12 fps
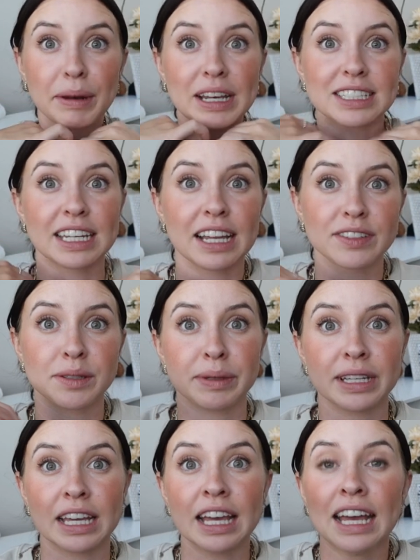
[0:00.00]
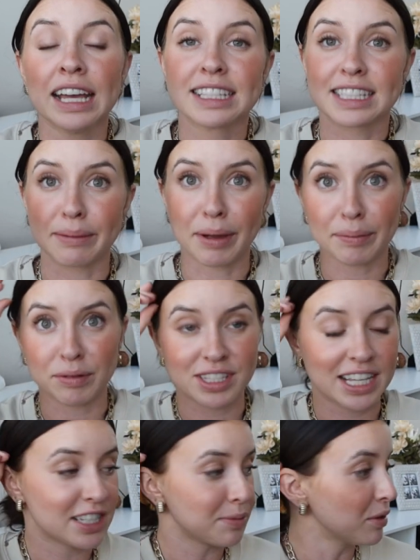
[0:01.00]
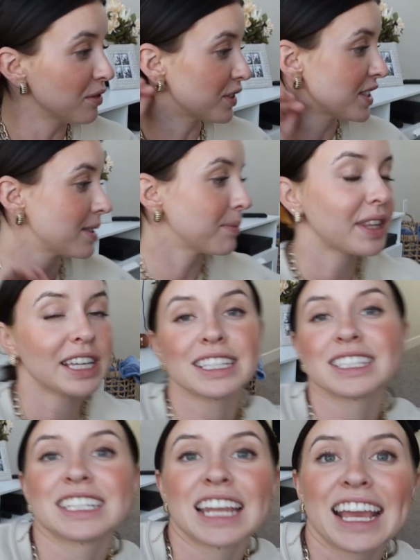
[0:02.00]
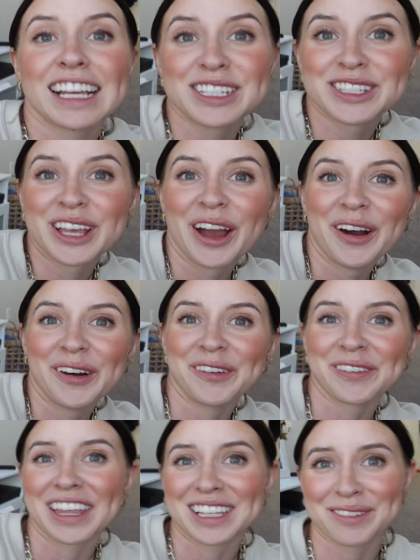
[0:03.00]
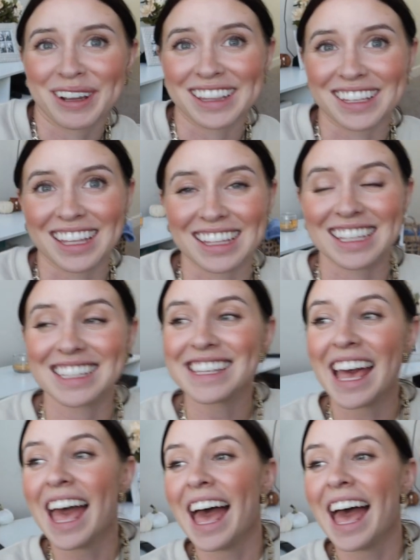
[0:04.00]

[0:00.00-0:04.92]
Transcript: but I did have to be semi-presentable for some things today, so that's why I look like this.